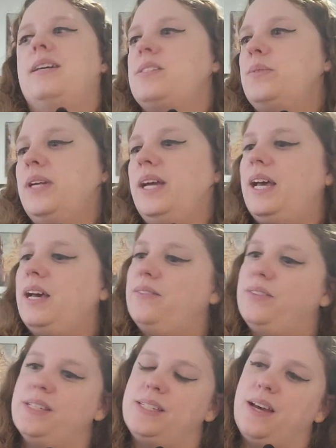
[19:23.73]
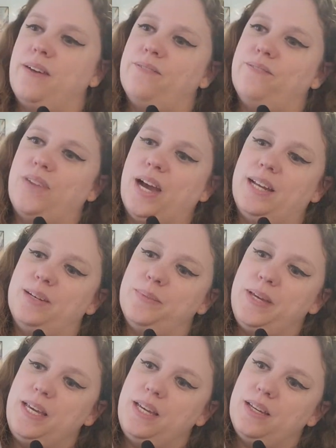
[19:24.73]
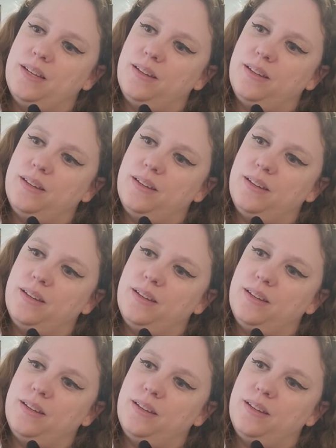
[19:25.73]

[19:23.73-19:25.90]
last one I have is Come Find Me.